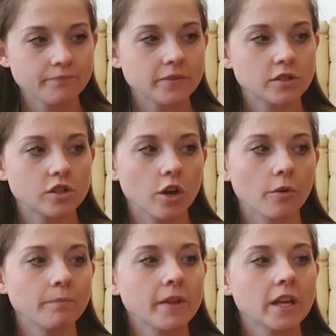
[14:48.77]

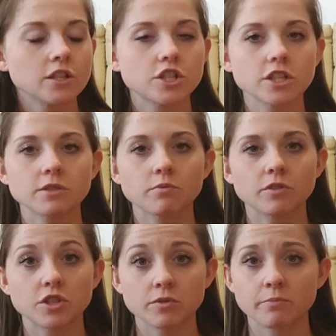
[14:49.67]
So she
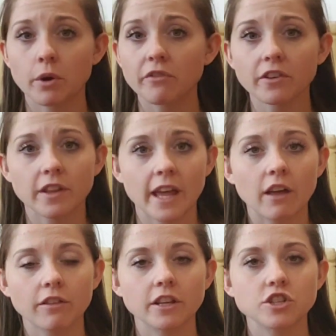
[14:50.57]
was perfectly
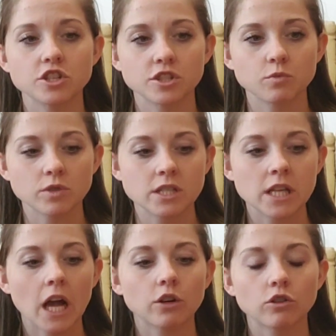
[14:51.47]
healthy. She just was
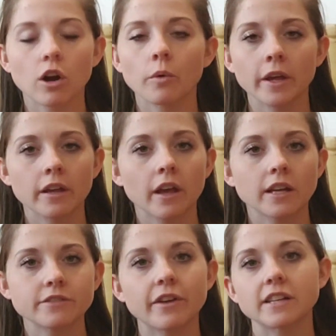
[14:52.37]
not growing
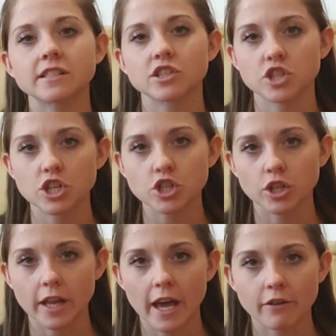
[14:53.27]
as fast as she
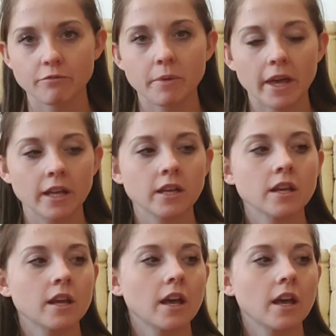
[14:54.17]
should have been.